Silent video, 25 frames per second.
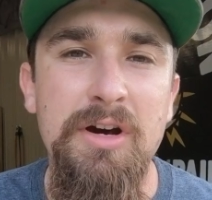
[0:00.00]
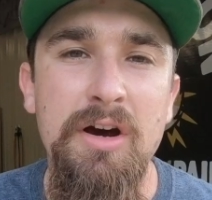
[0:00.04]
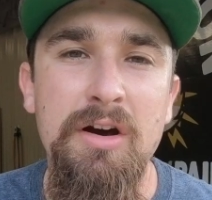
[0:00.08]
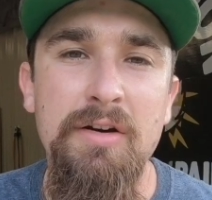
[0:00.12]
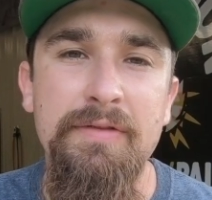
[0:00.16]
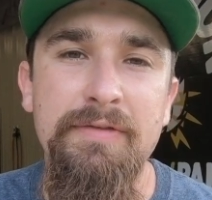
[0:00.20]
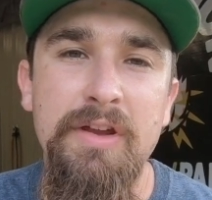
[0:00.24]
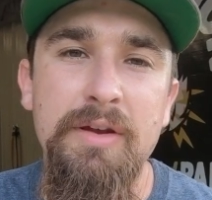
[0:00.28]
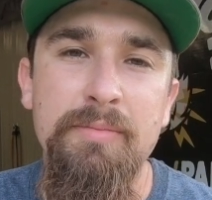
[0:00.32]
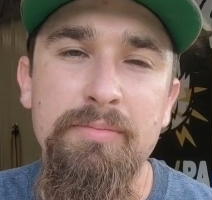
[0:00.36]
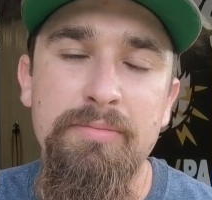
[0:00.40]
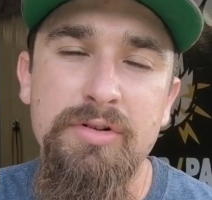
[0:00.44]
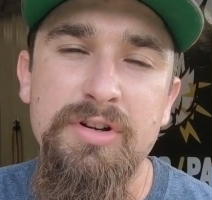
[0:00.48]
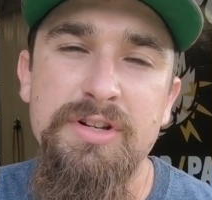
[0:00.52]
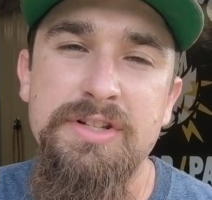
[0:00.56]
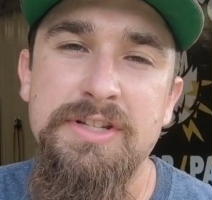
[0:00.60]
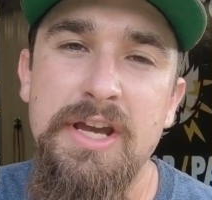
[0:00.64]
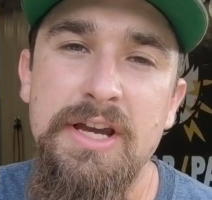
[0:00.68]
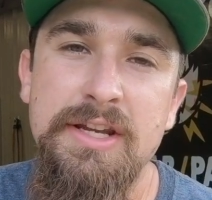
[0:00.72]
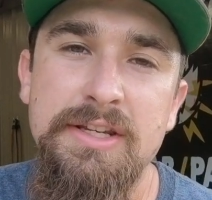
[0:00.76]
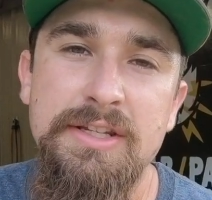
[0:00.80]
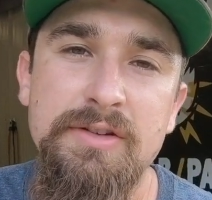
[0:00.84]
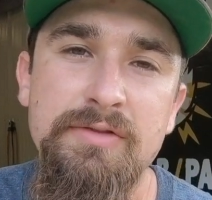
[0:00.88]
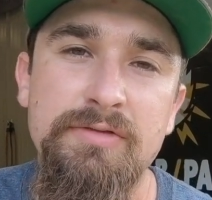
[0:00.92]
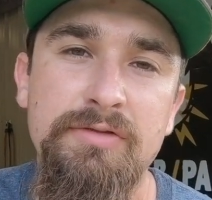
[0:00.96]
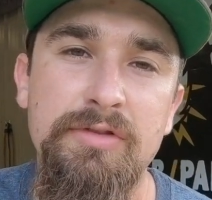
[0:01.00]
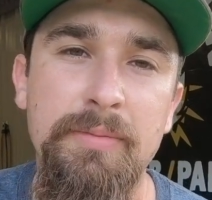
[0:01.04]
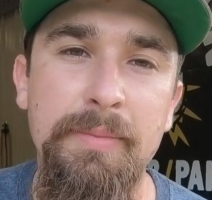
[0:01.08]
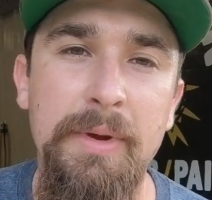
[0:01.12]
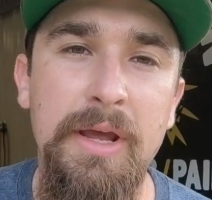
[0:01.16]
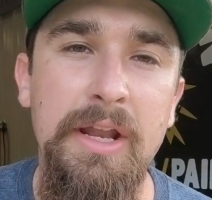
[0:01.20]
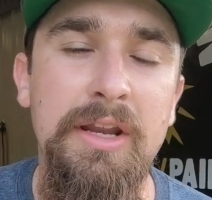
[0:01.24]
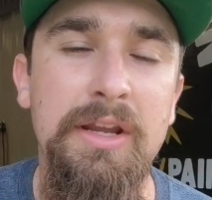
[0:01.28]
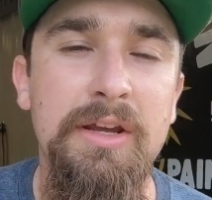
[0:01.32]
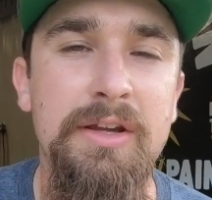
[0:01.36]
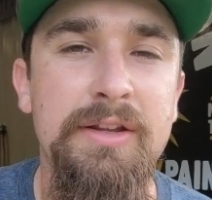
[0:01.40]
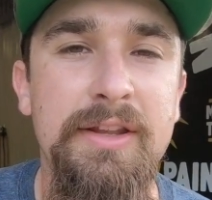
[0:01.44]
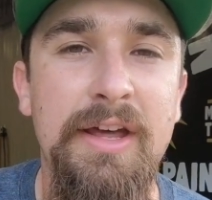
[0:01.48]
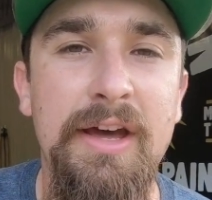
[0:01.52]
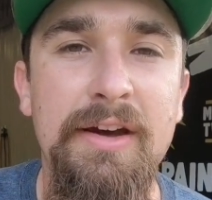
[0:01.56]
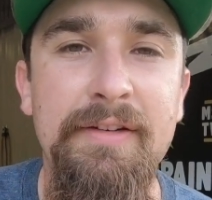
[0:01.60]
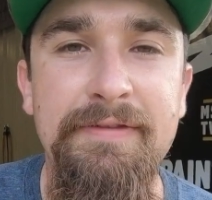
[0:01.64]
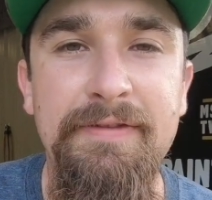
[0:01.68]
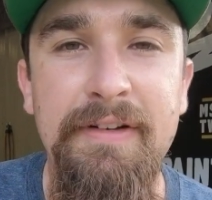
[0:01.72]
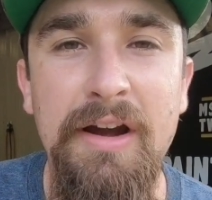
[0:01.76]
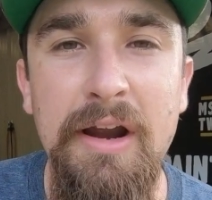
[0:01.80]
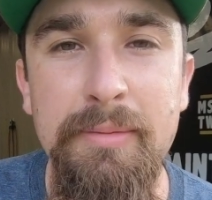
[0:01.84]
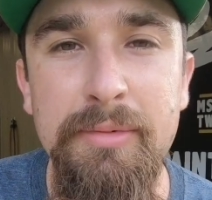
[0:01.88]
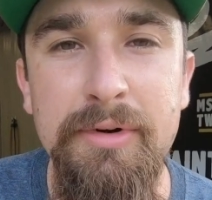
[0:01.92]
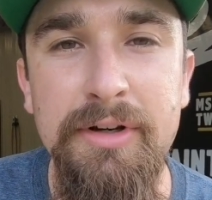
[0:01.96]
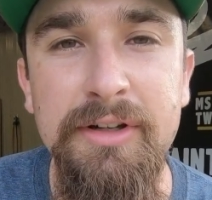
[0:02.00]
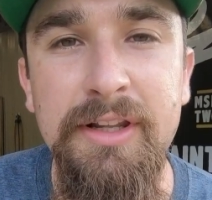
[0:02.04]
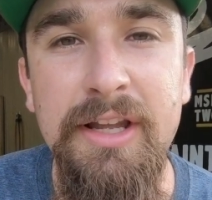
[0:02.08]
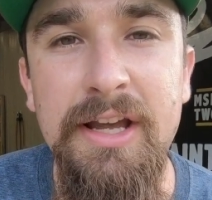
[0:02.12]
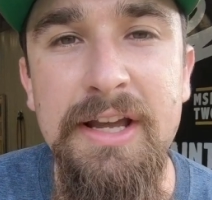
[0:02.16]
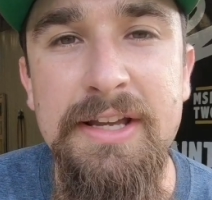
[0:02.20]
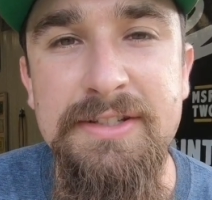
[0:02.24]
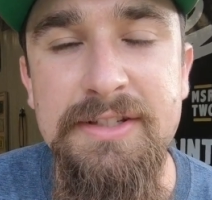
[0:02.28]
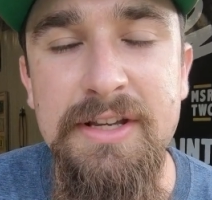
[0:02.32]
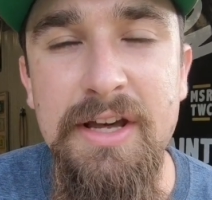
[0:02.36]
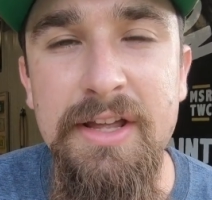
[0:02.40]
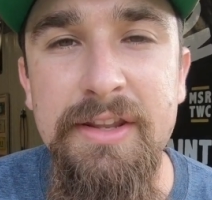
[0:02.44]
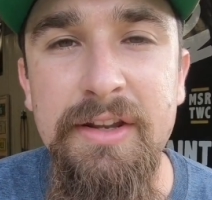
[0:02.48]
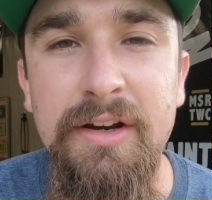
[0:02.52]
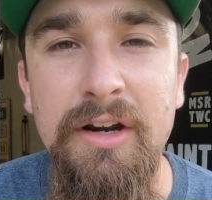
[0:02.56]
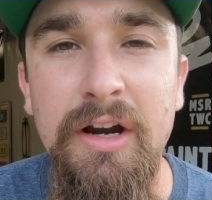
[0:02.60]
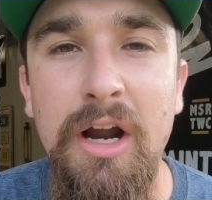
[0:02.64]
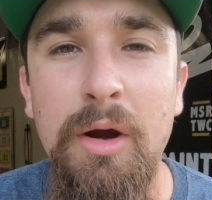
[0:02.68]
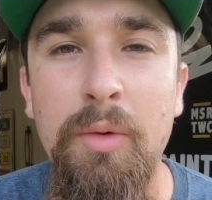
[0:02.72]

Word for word: off and protected from any of that fiberglass on there,